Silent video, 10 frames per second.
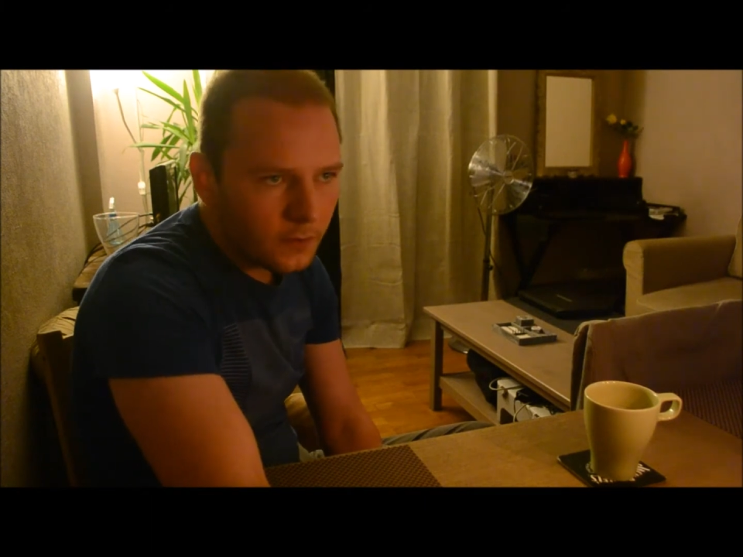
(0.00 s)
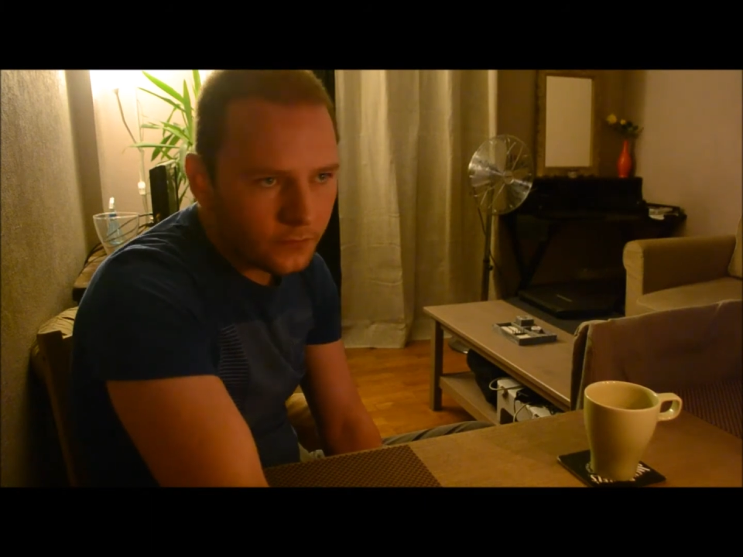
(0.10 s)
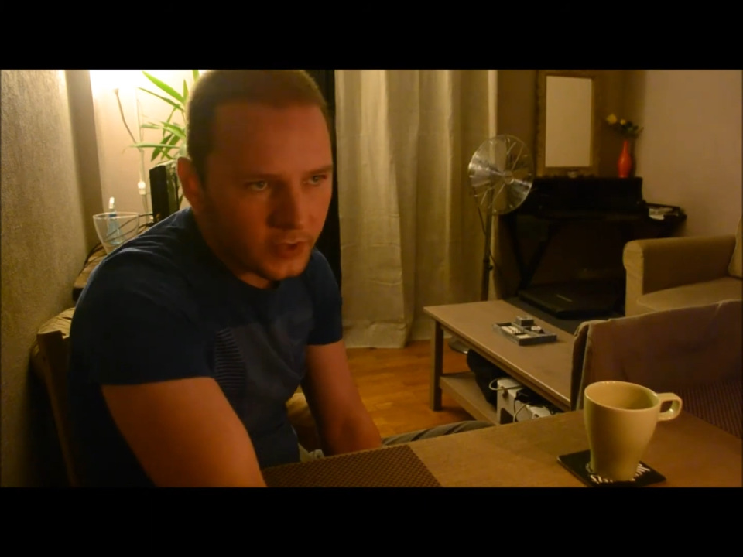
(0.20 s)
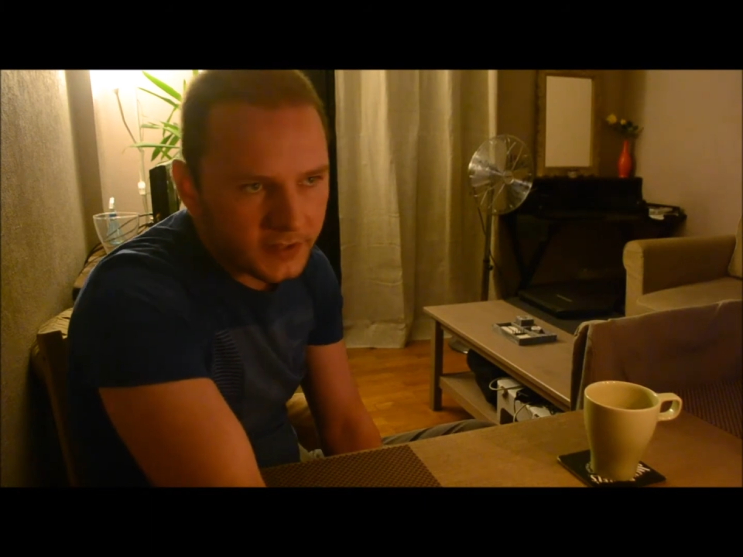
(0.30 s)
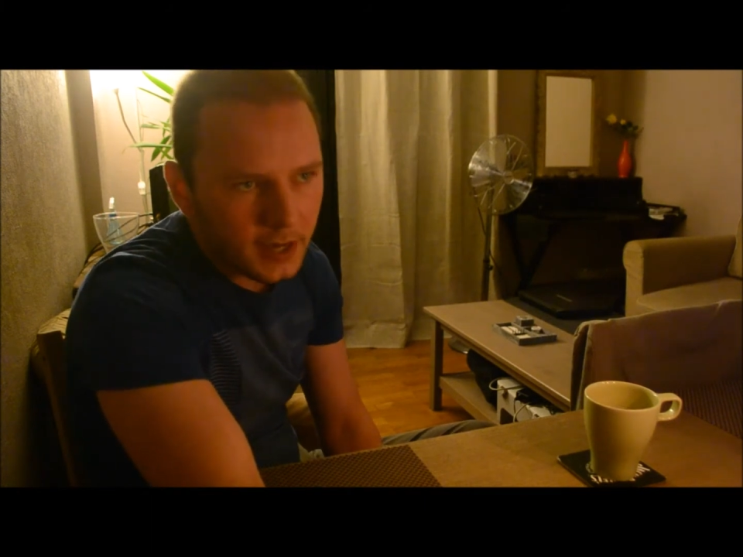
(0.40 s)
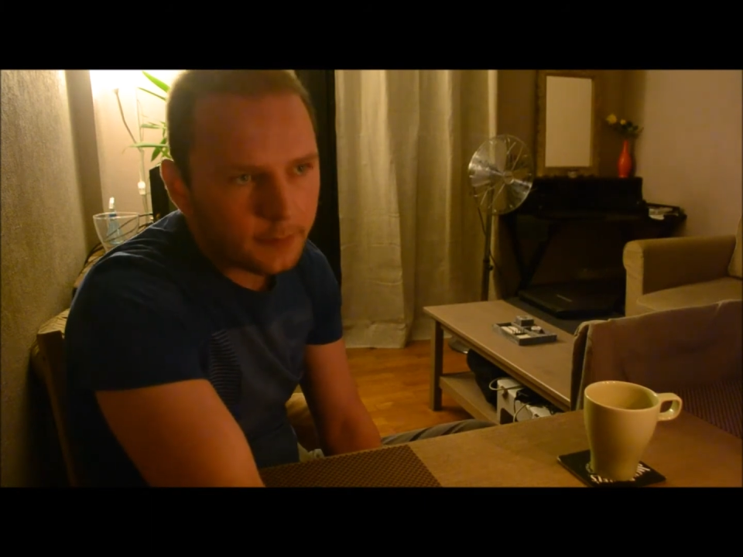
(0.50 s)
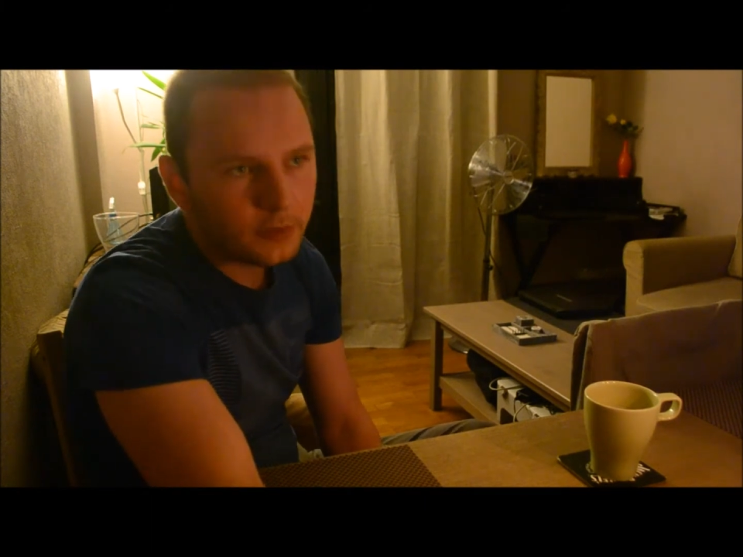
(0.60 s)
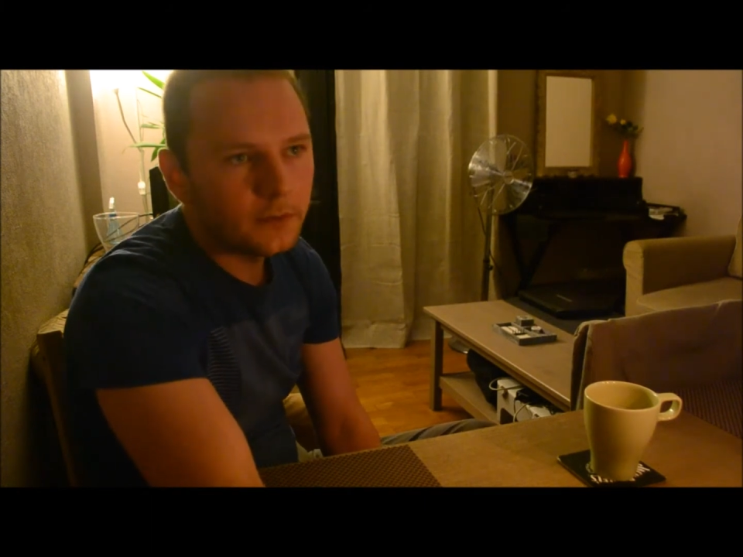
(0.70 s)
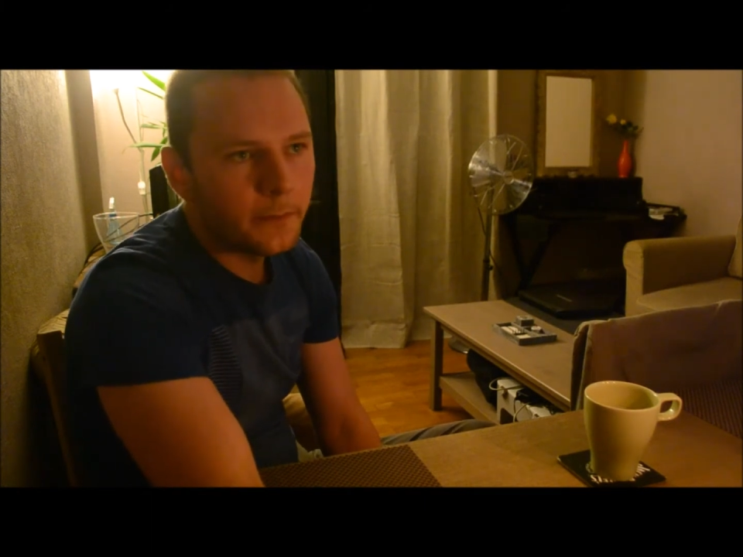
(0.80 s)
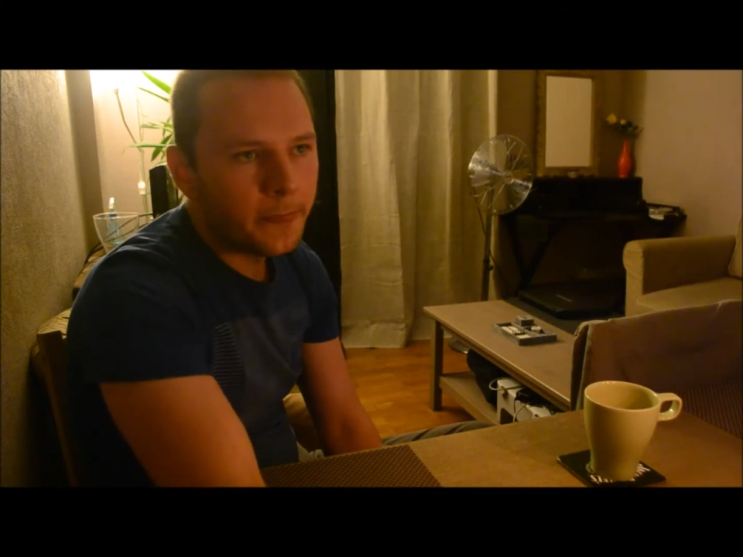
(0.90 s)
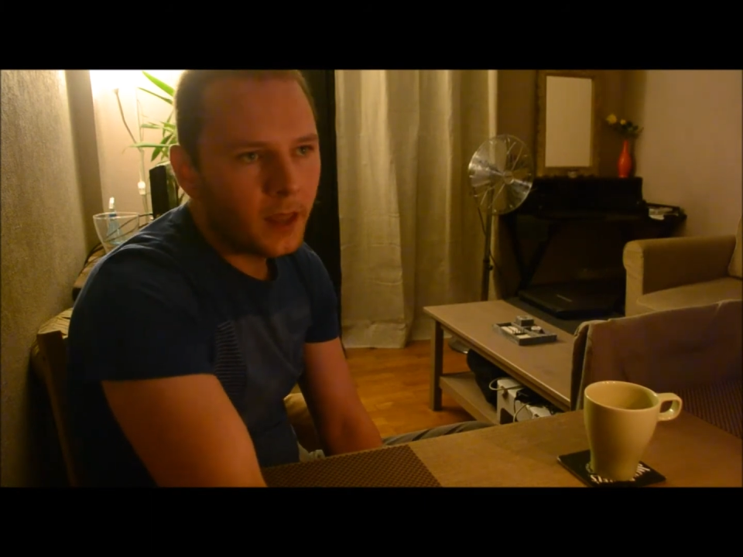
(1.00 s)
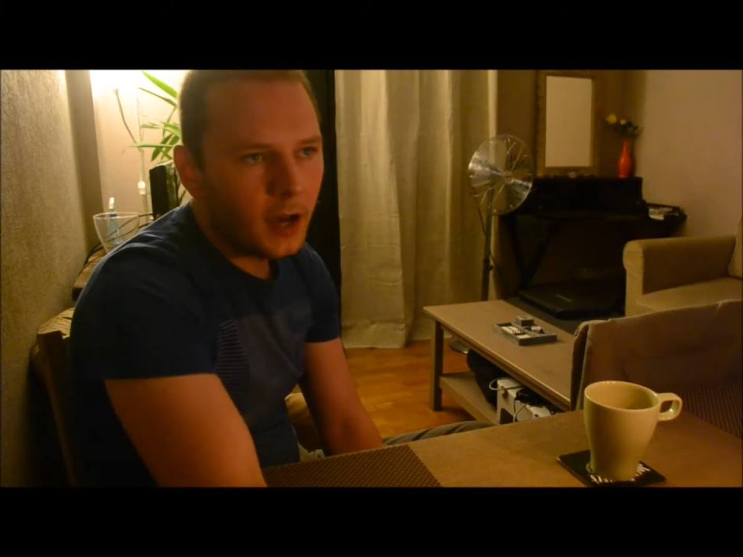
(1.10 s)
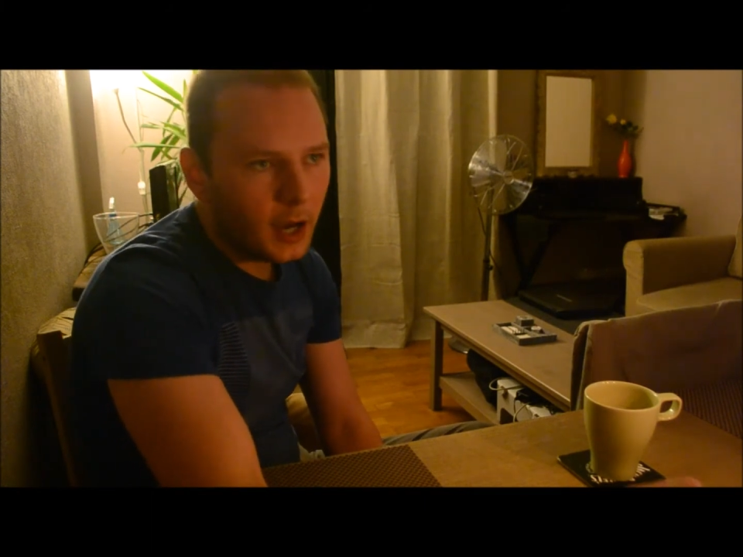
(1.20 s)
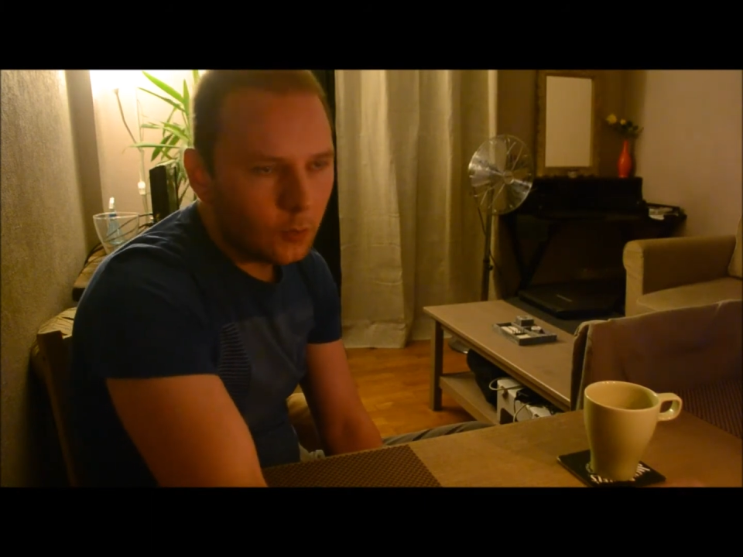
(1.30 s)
For example, I